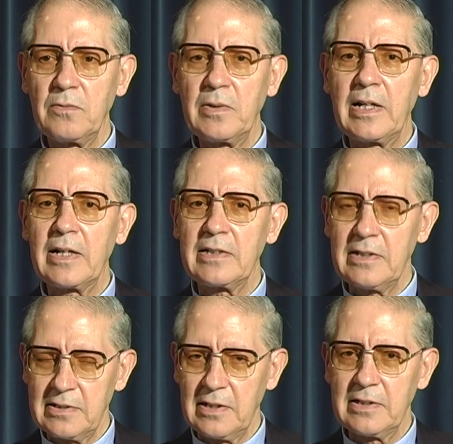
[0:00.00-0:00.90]
we get
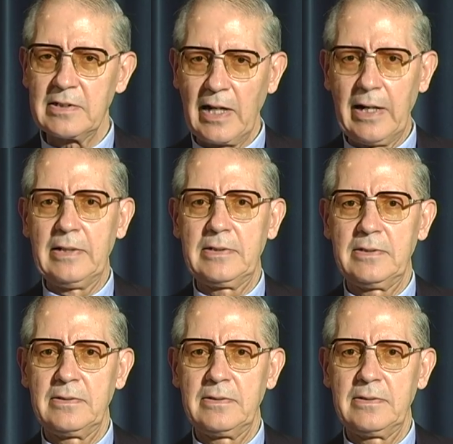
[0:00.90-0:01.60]
easily tired.